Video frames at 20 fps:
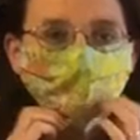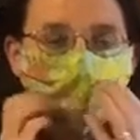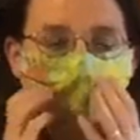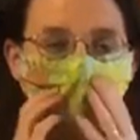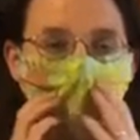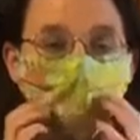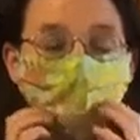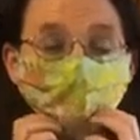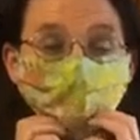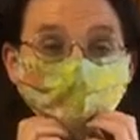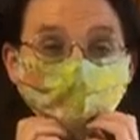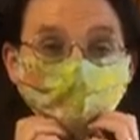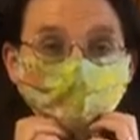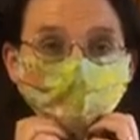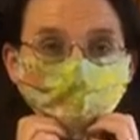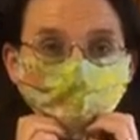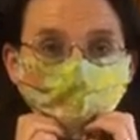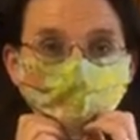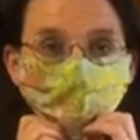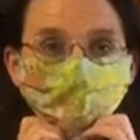Yeah, and you
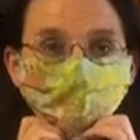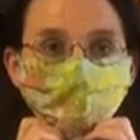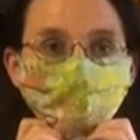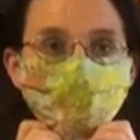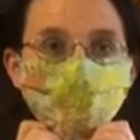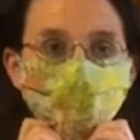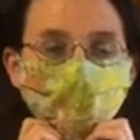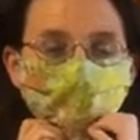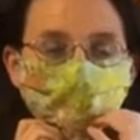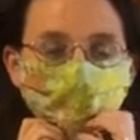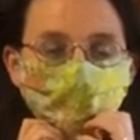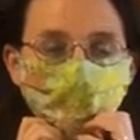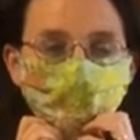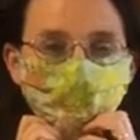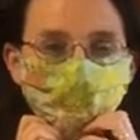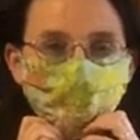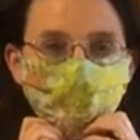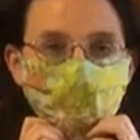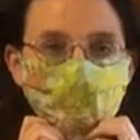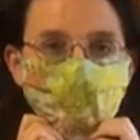could turn it up at
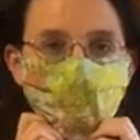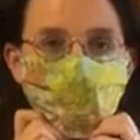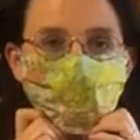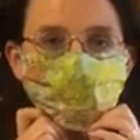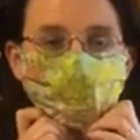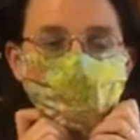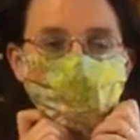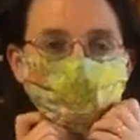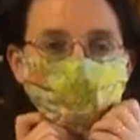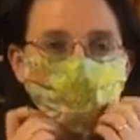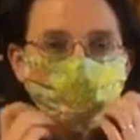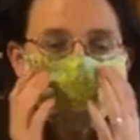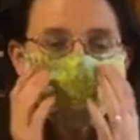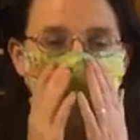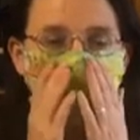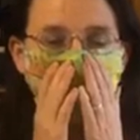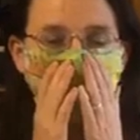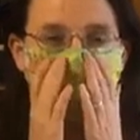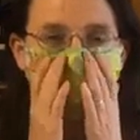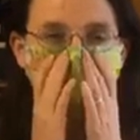the bottom if you thought you
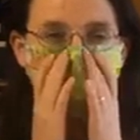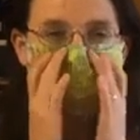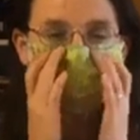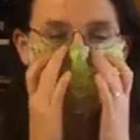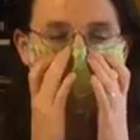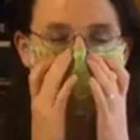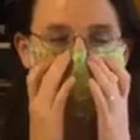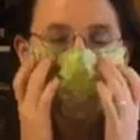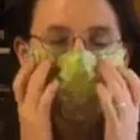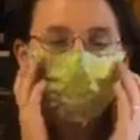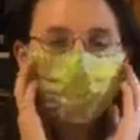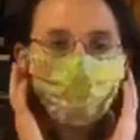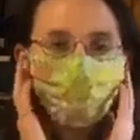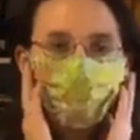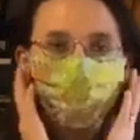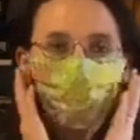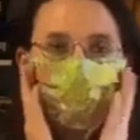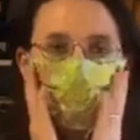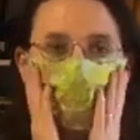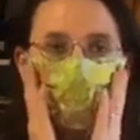want to be a little bit more
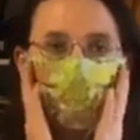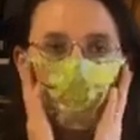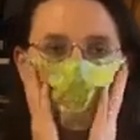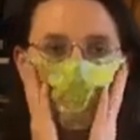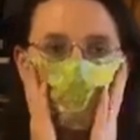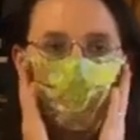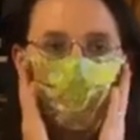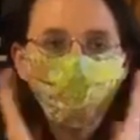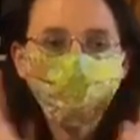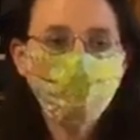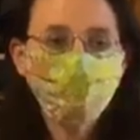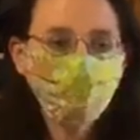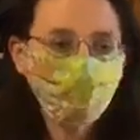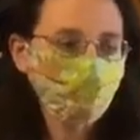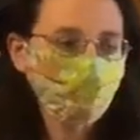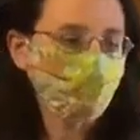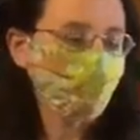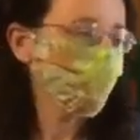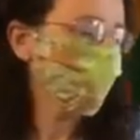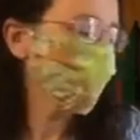snug fit,
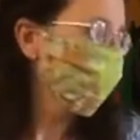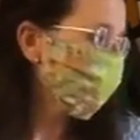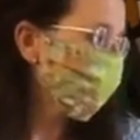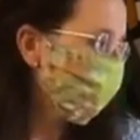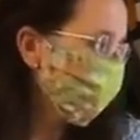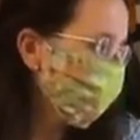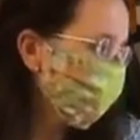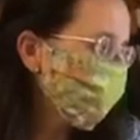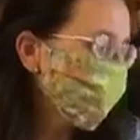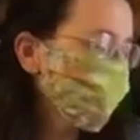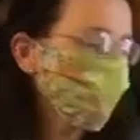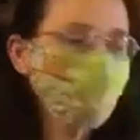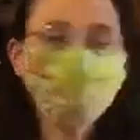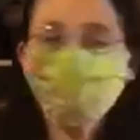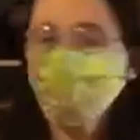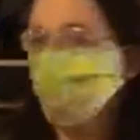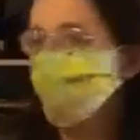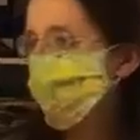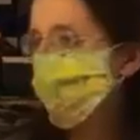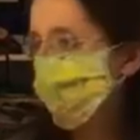but certainly it seems
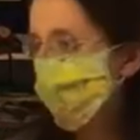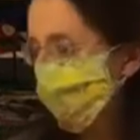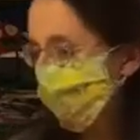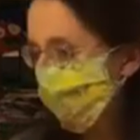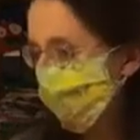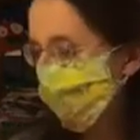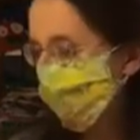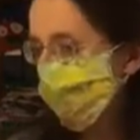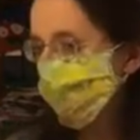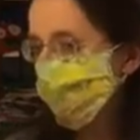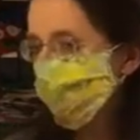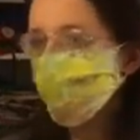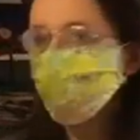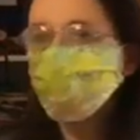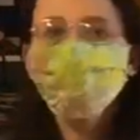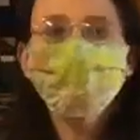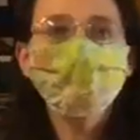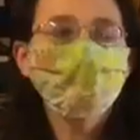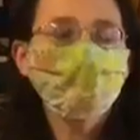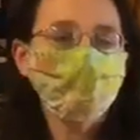to be a good fit
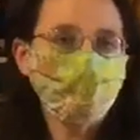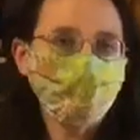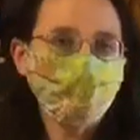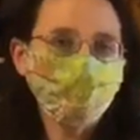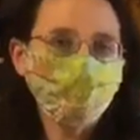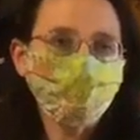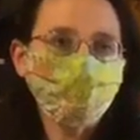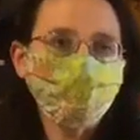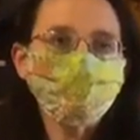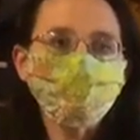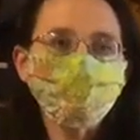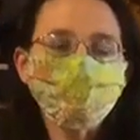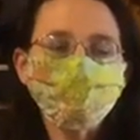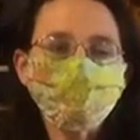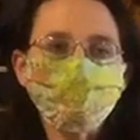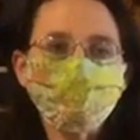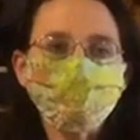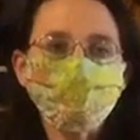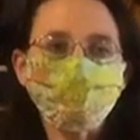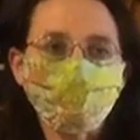and quite easily
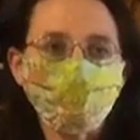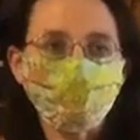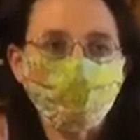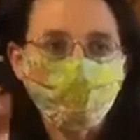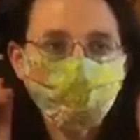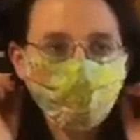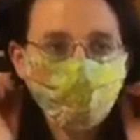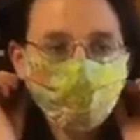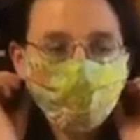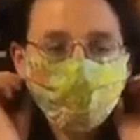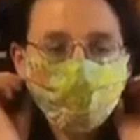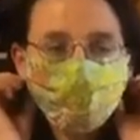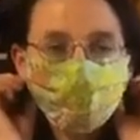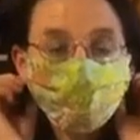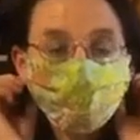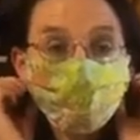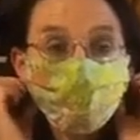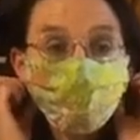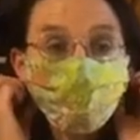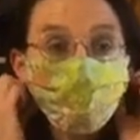put on and
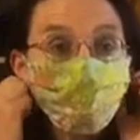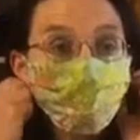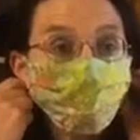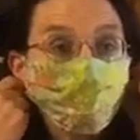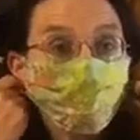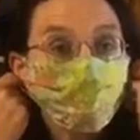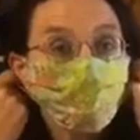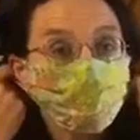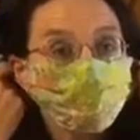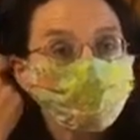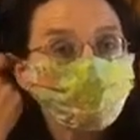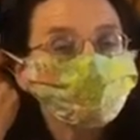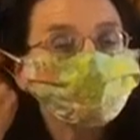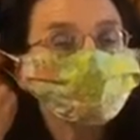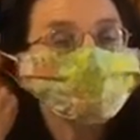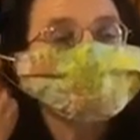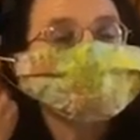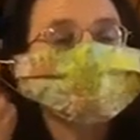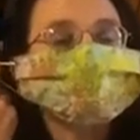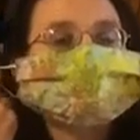quite easily taken
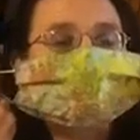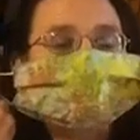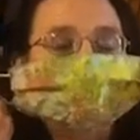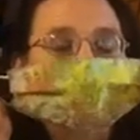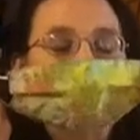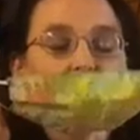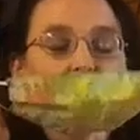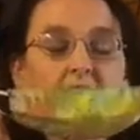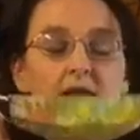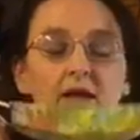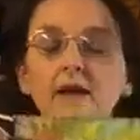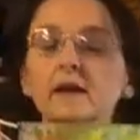off then as well.